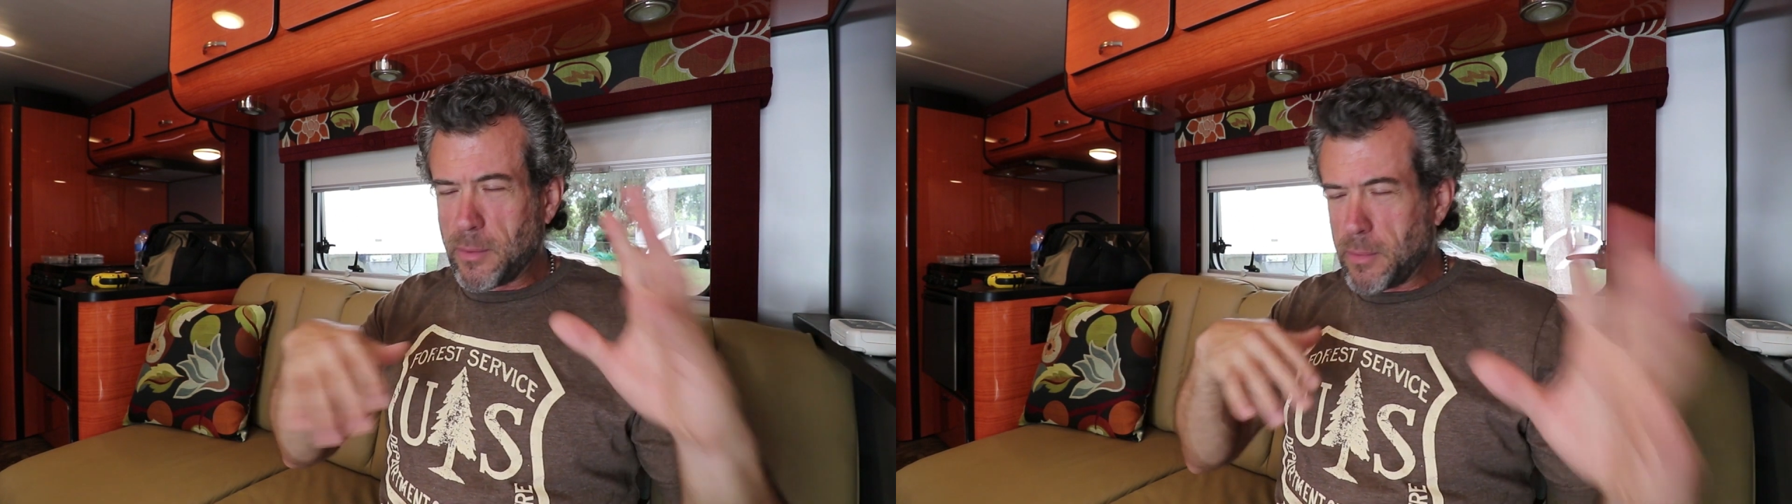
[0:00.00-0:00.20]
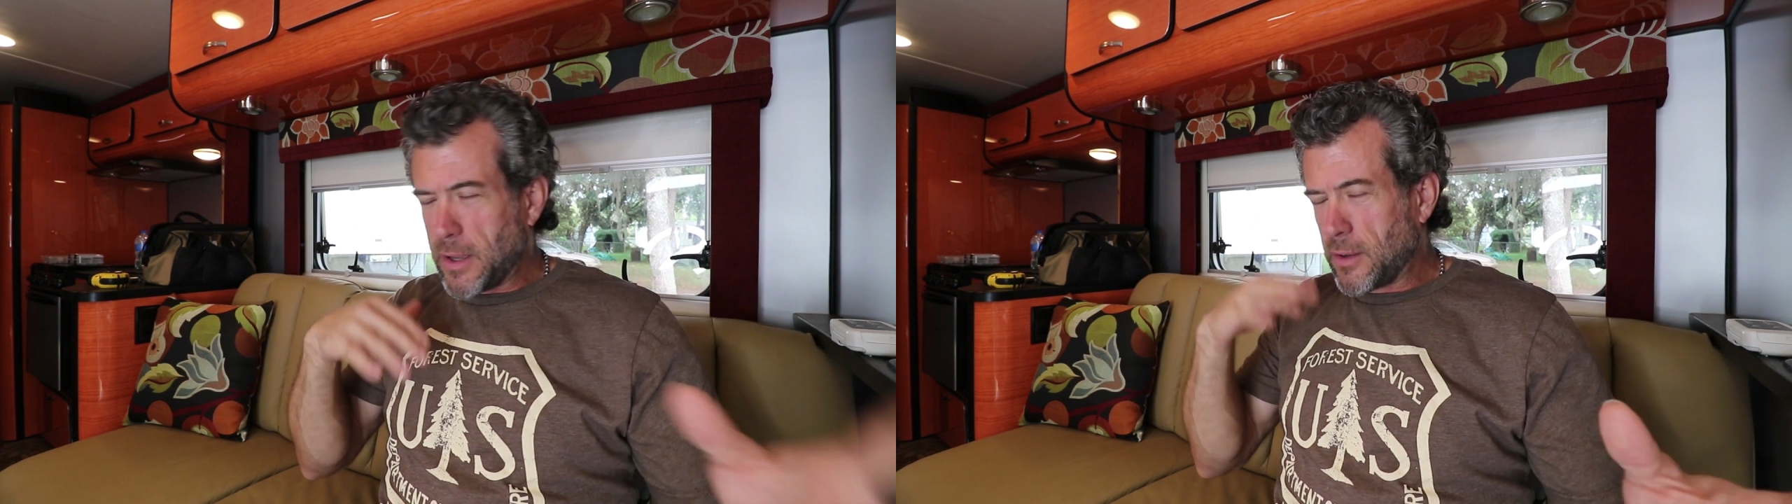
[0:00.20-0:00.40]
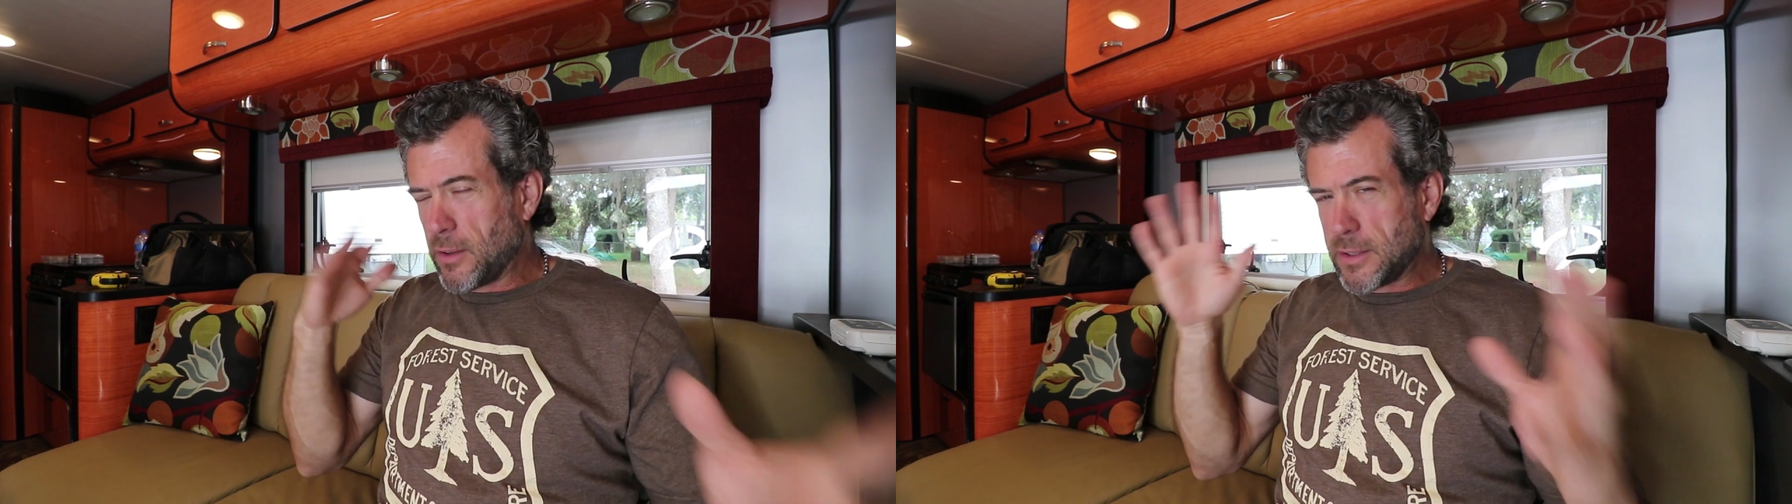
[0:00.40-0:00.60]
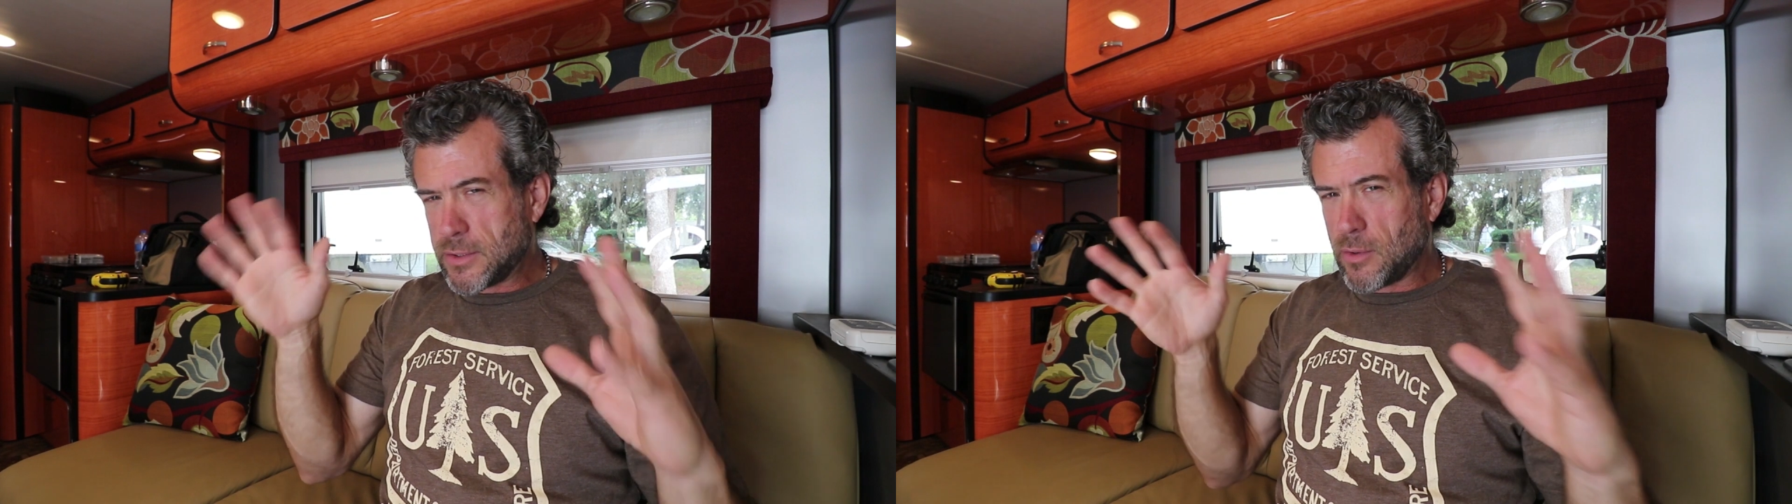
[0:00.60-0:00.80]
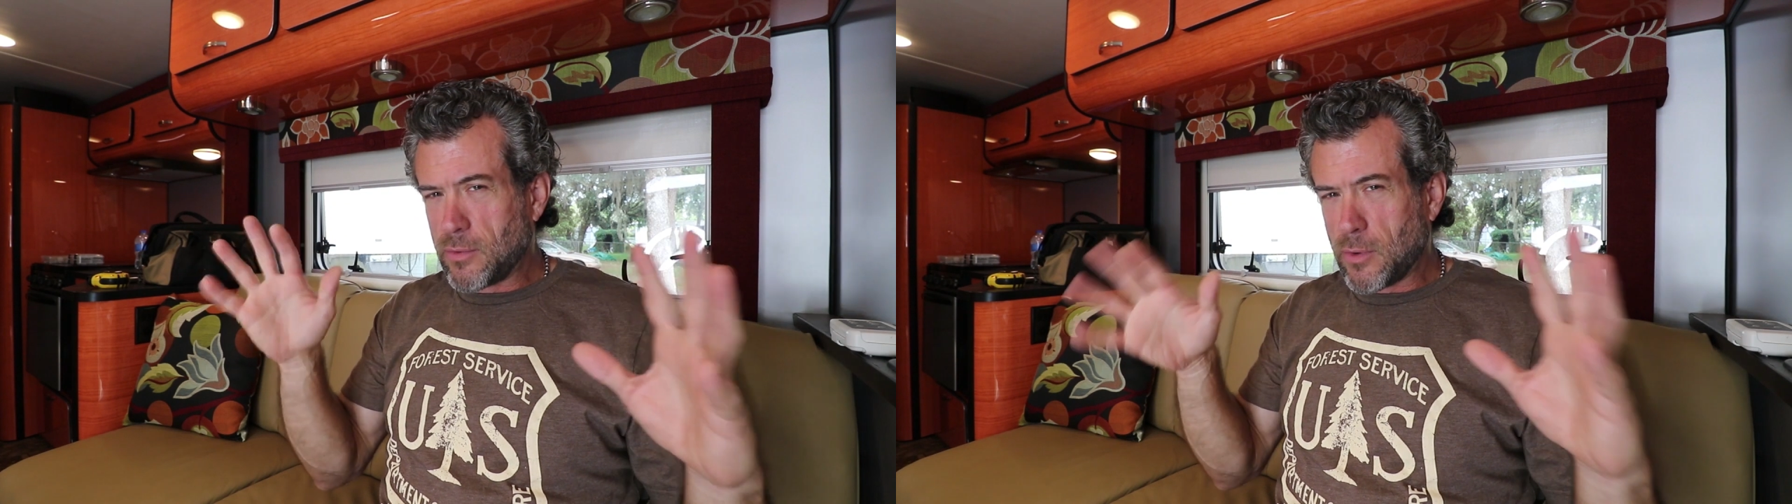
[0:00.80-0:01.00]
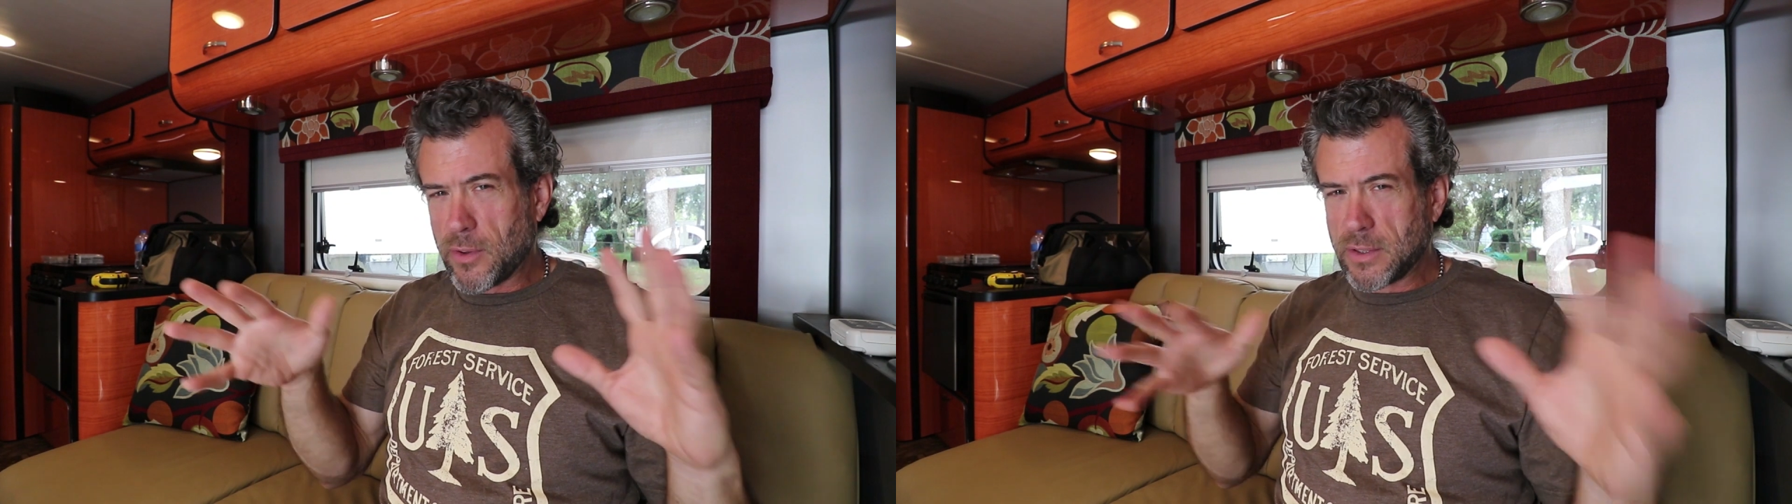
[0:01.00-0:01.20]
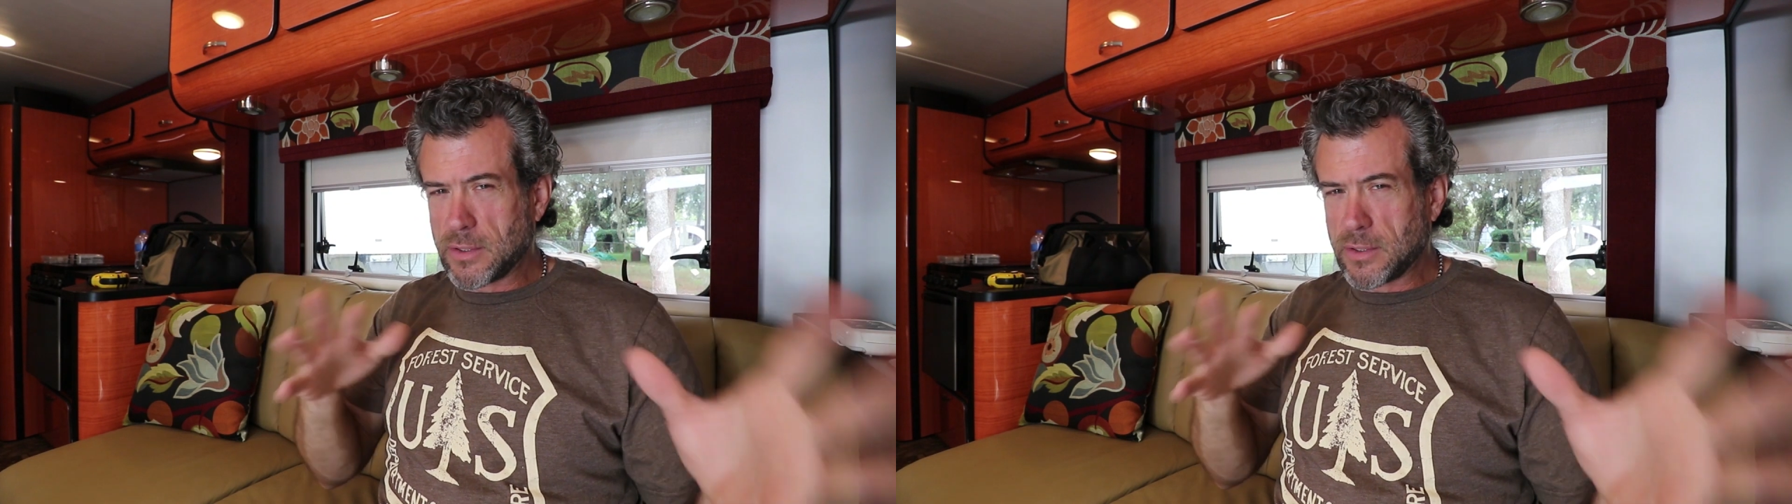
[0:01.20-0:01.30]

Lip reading: and metal and so forth,